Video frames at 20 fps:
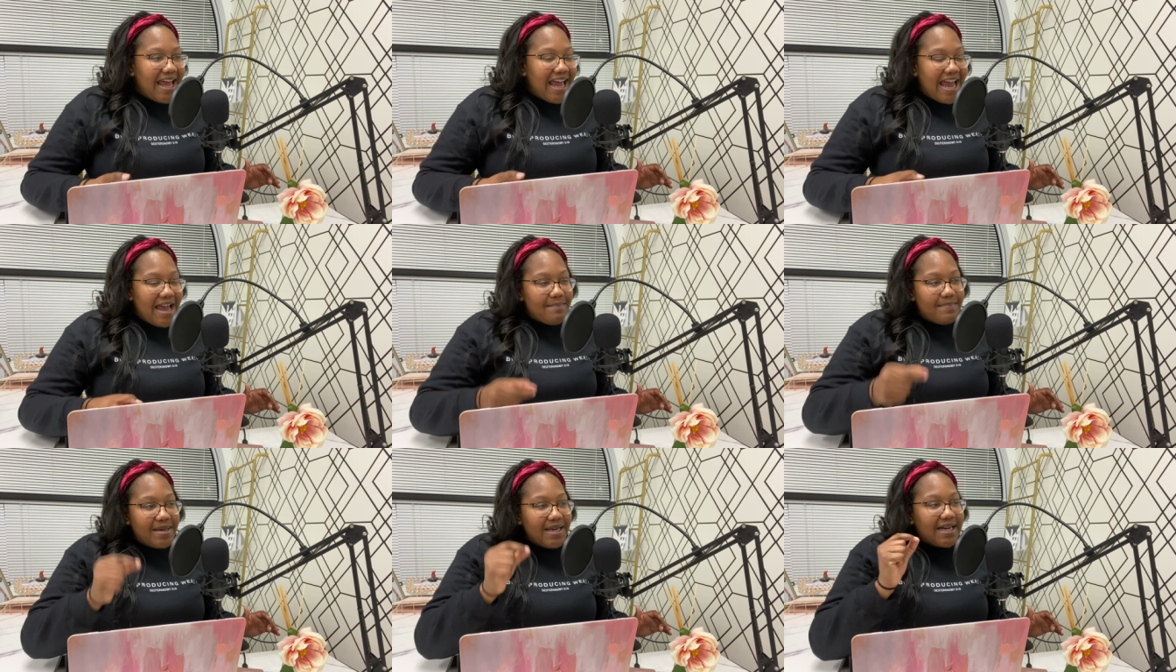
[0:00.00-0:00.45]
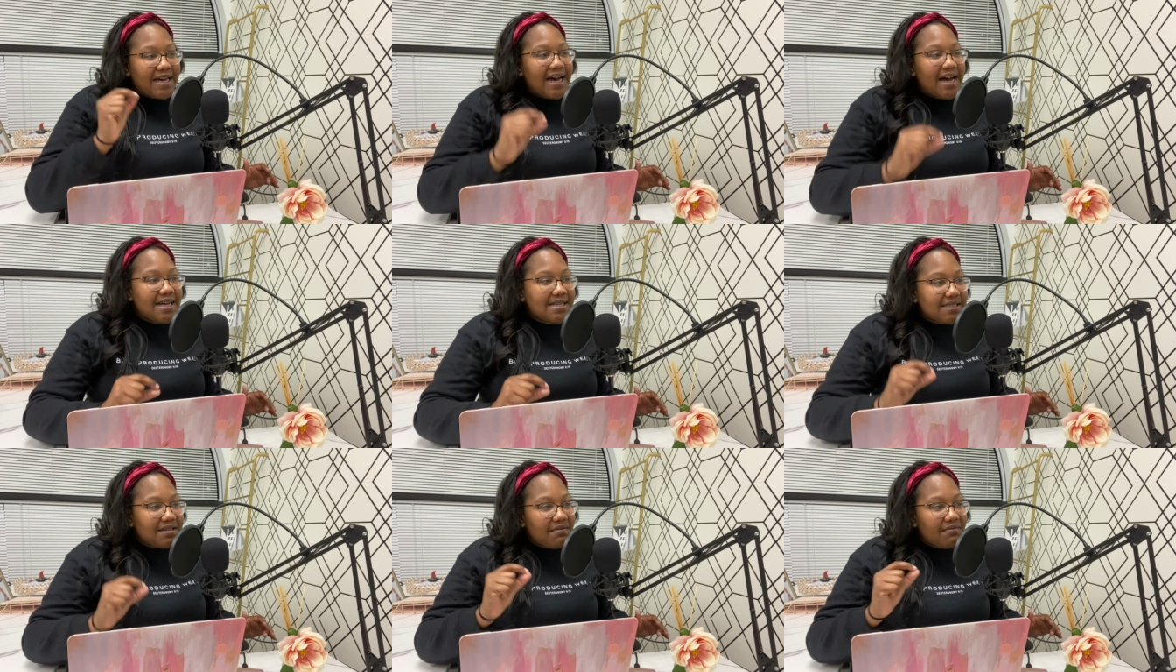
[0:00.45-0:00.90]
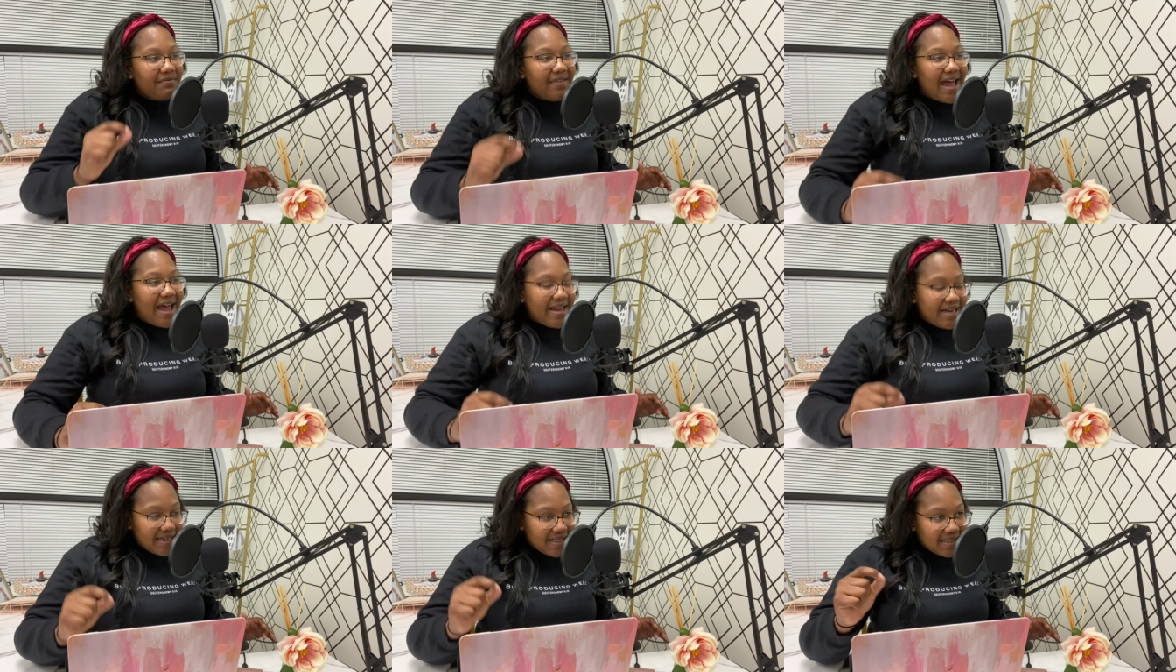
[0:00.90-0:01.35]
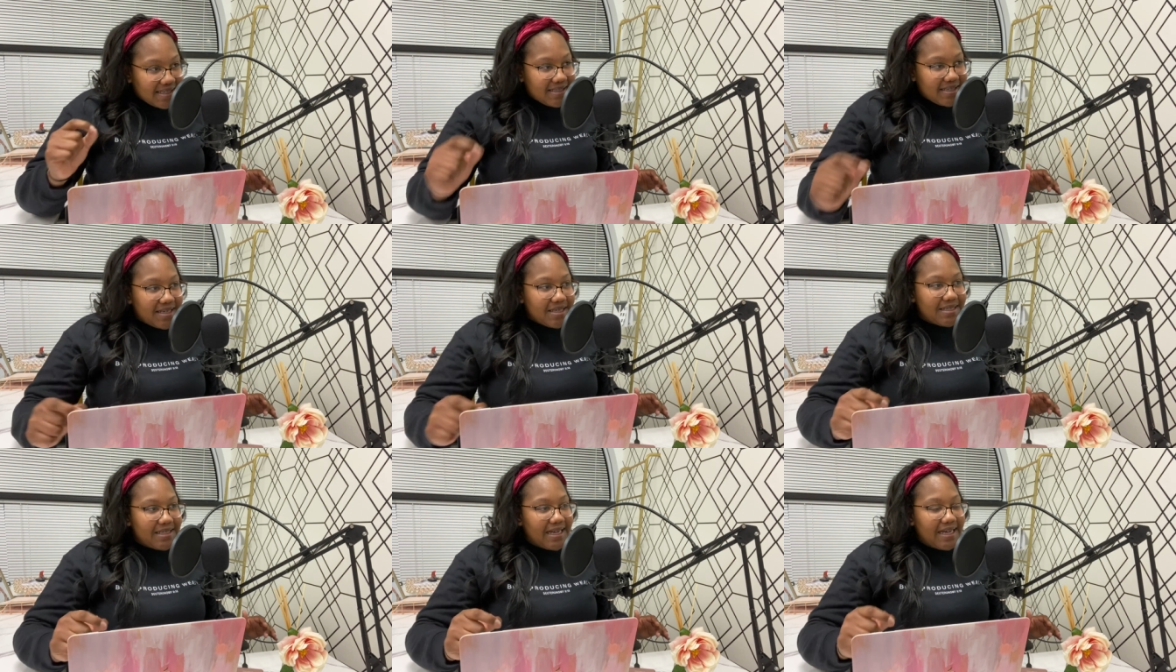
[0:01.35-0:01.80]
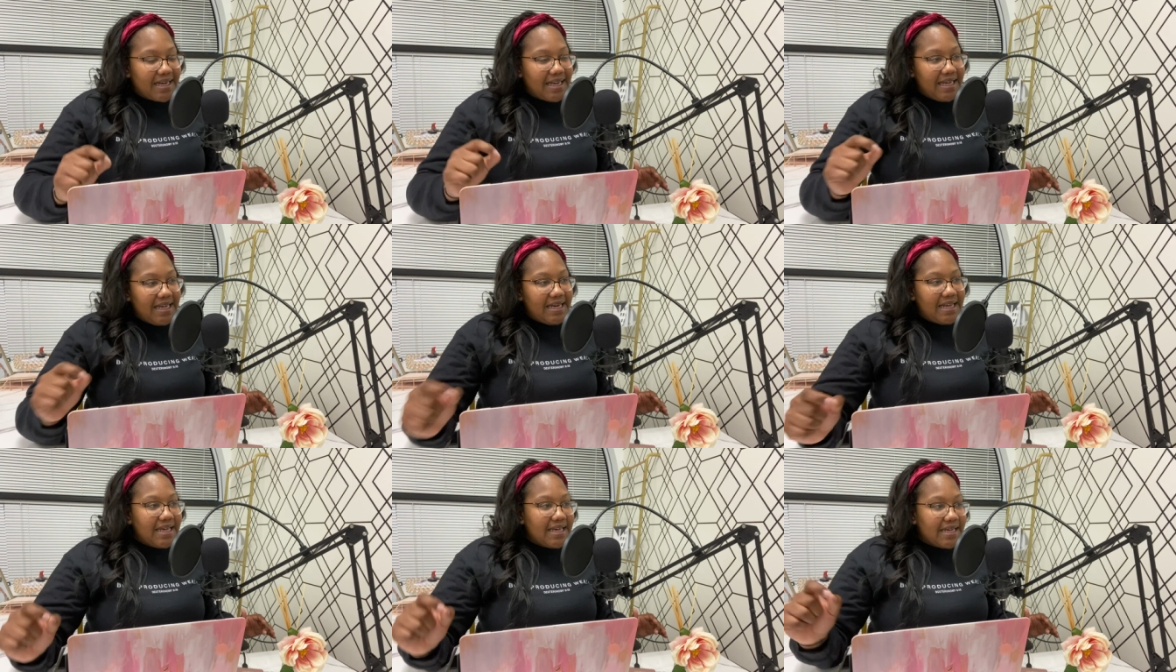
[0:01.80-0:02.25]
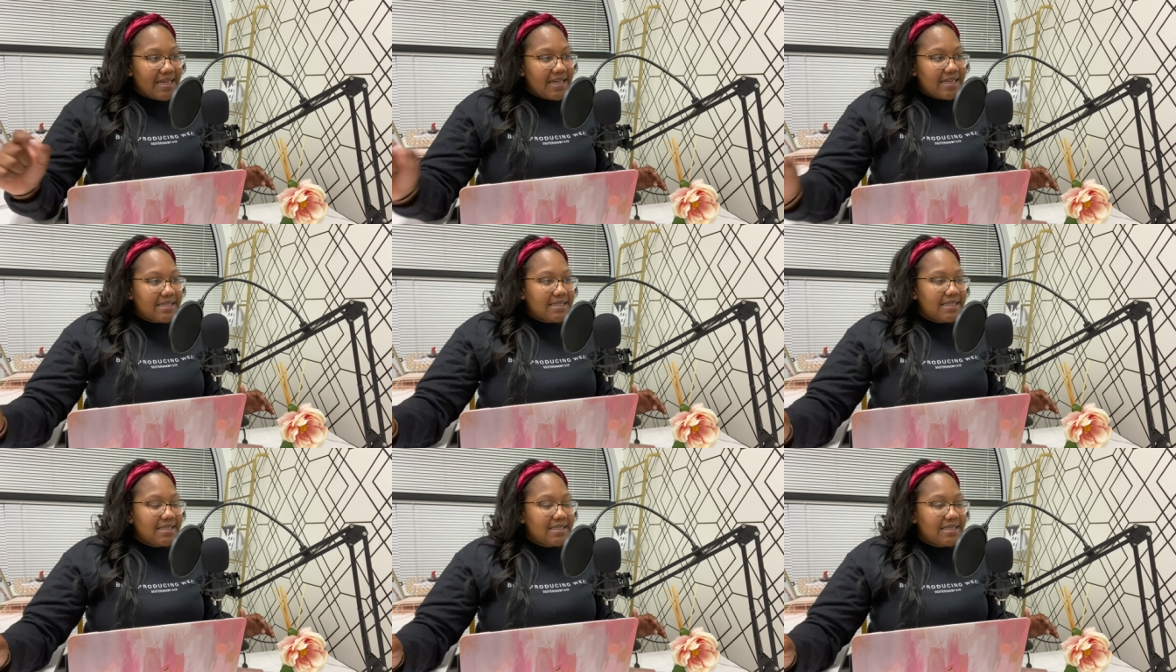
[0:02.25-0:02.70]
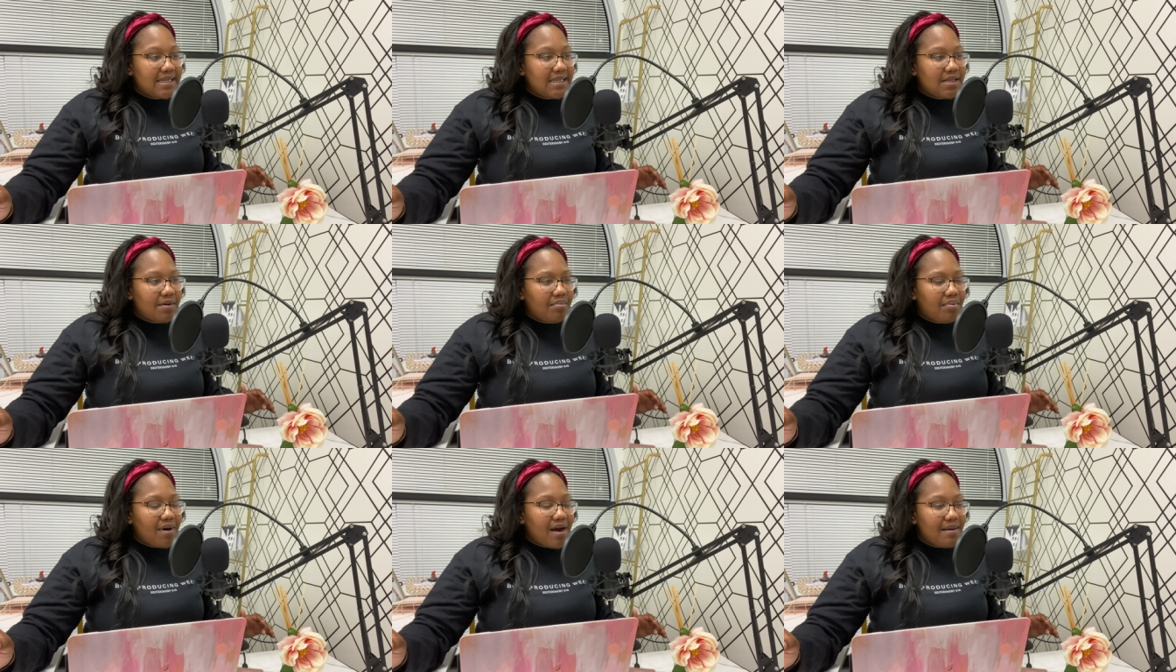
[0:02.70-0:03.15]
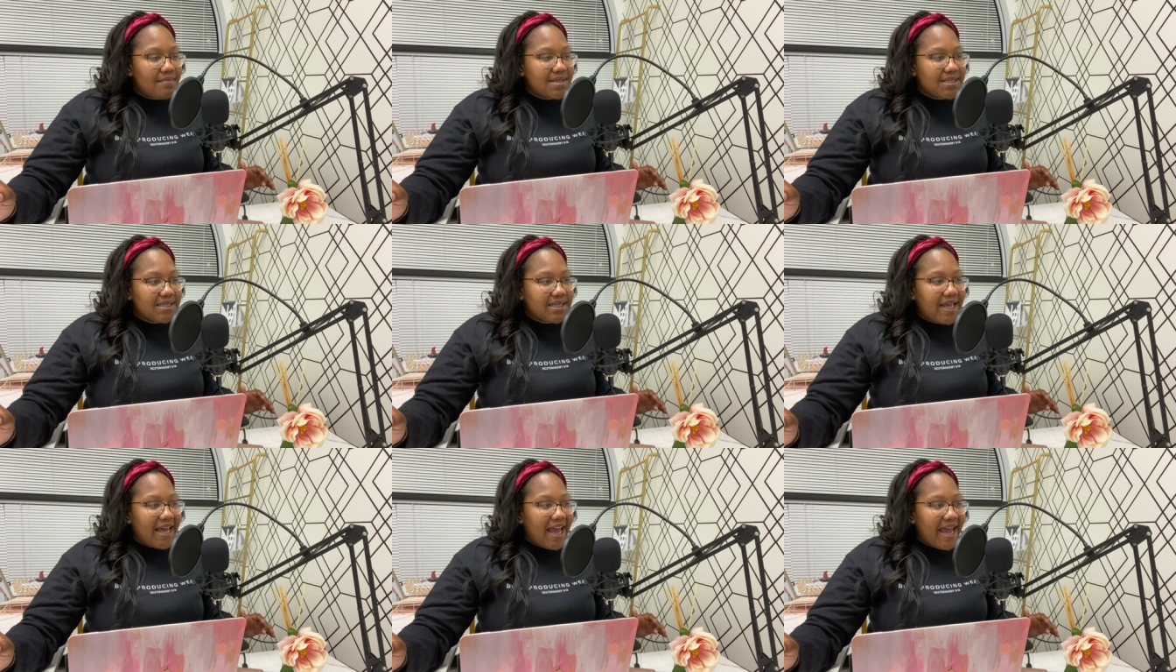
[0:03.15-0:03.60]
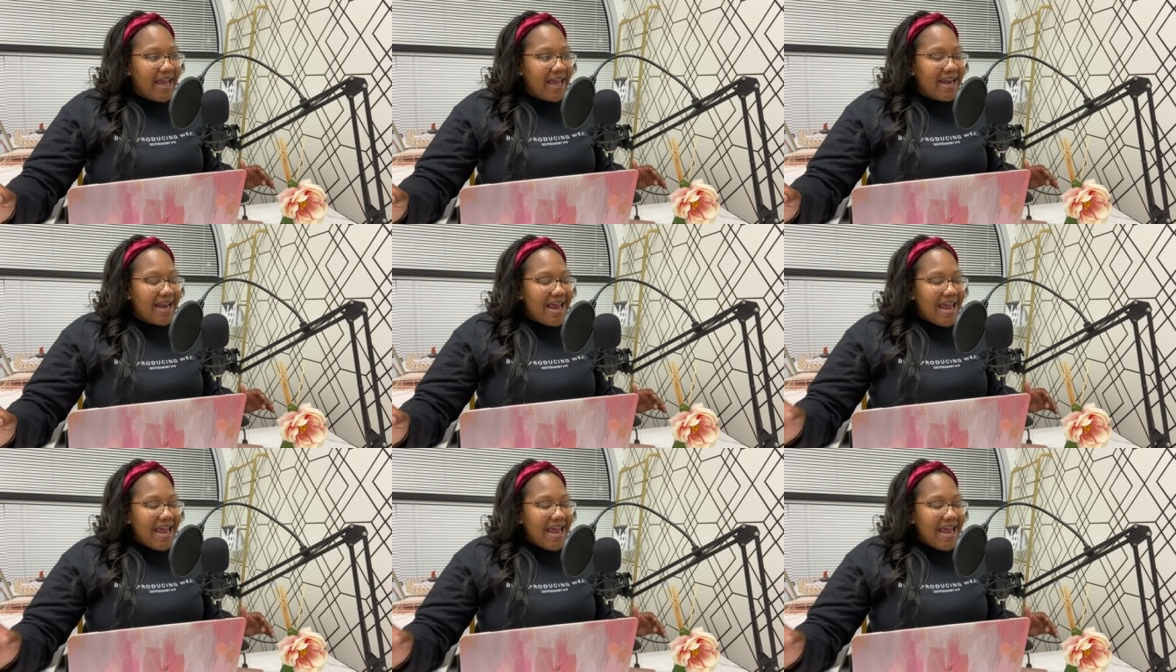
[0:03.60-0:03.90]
And because of that decision, he didn't get to see the promised land.